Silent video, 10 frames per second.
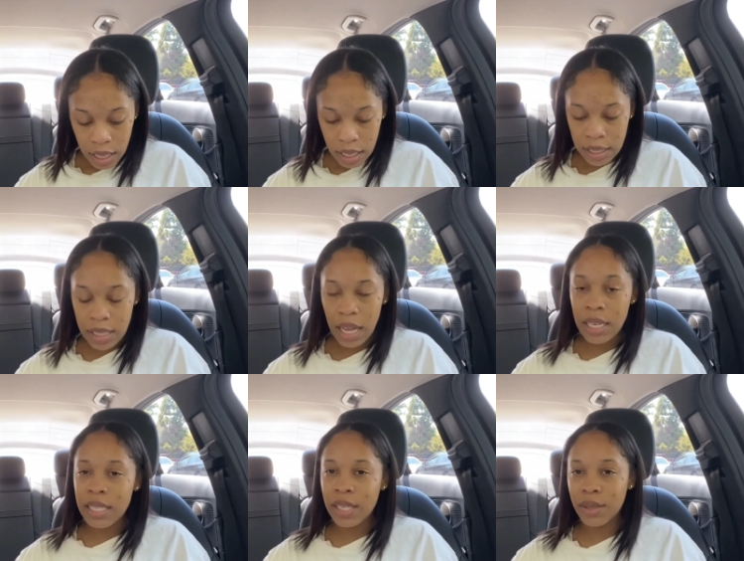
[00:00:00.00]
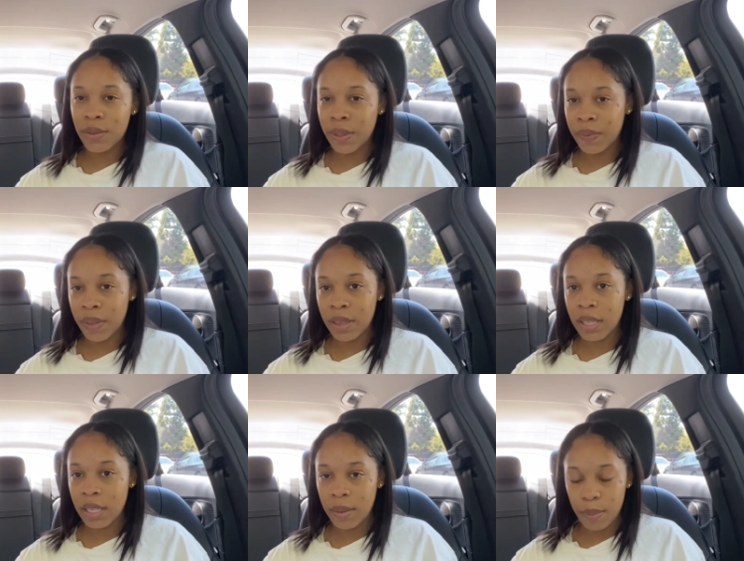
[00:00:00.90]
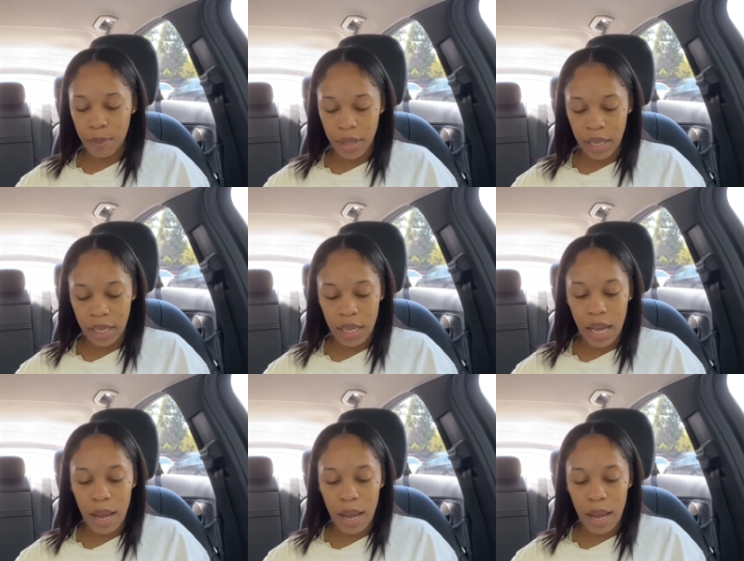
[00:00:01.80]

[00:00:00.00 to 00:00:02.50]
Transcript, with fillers: it's not until 3:50, but